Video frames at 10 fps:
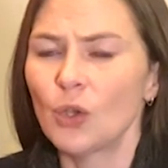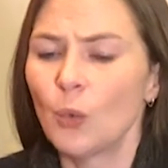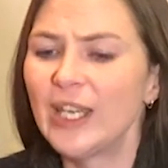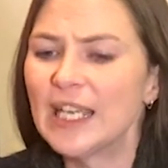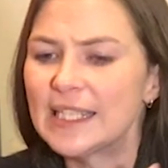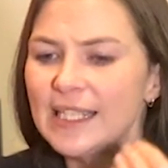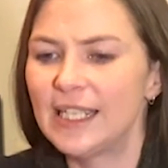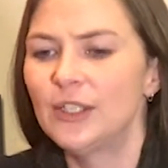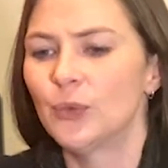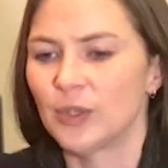we get
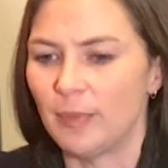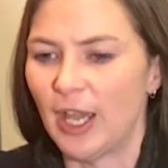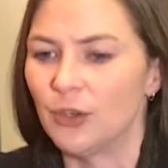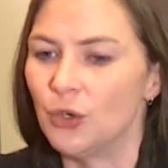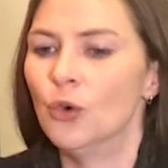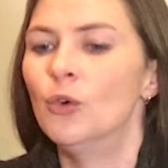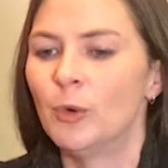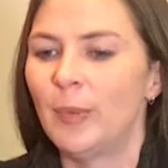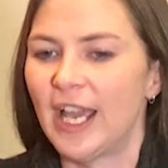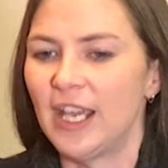signals about
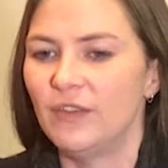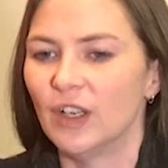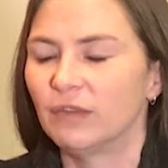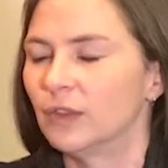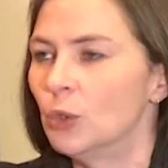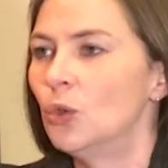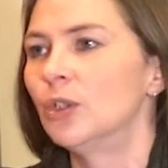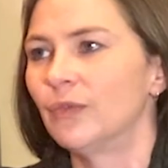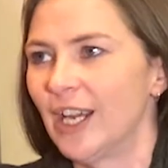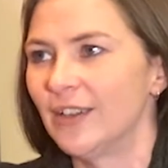normal behaviour from
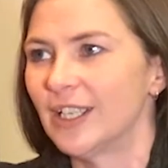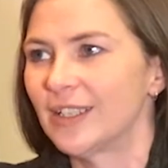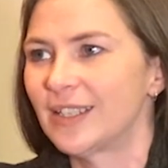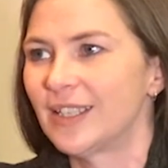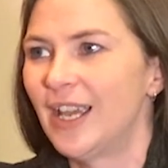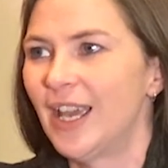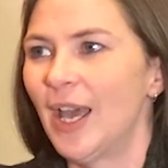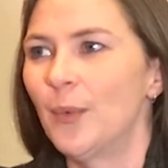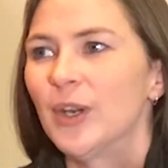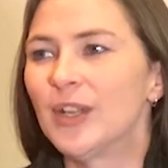all around us.
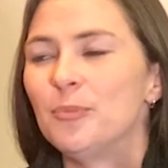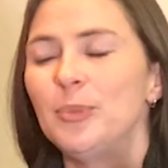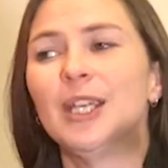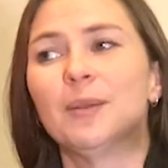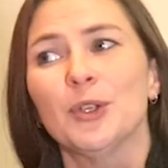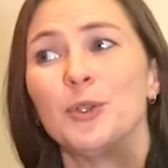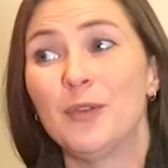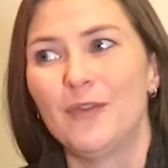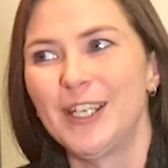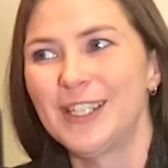And one of the big and most
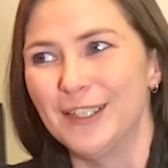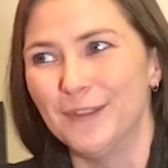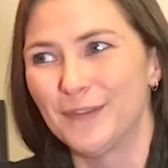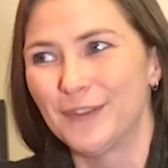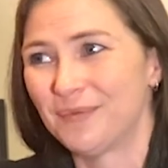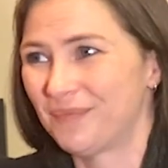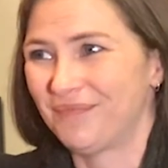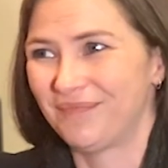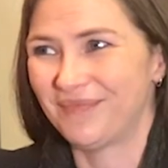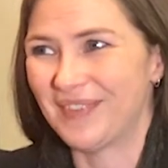pervasive
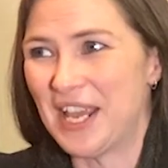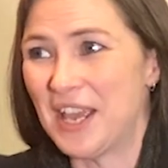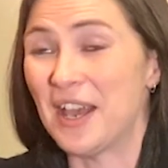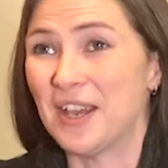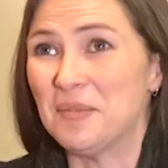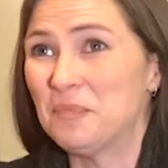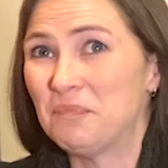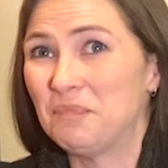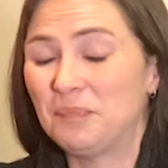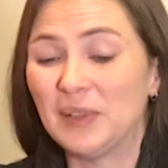
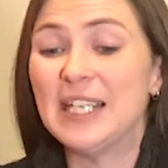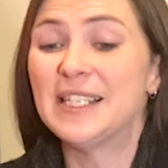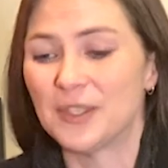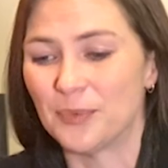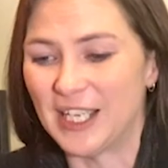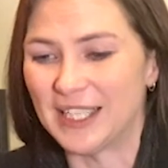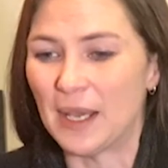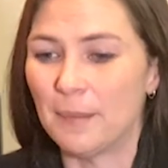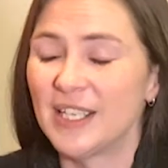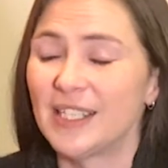places we get
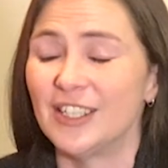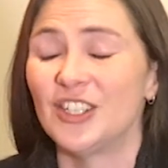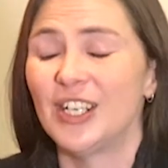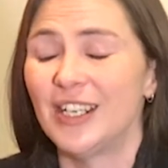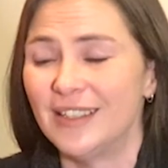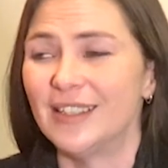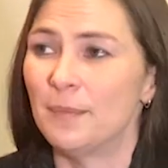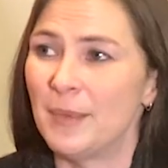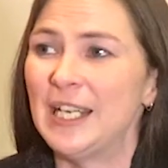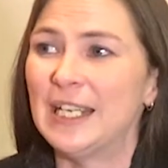that message is the
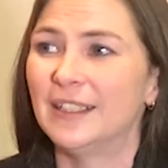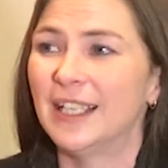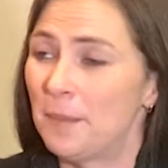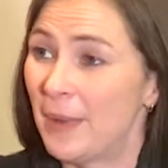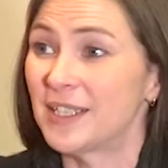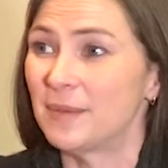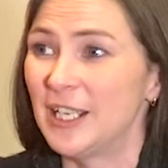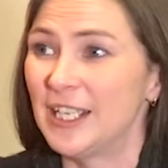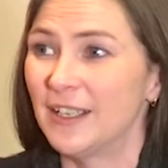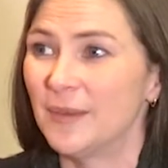media and mass
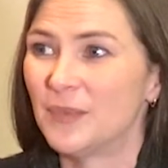media.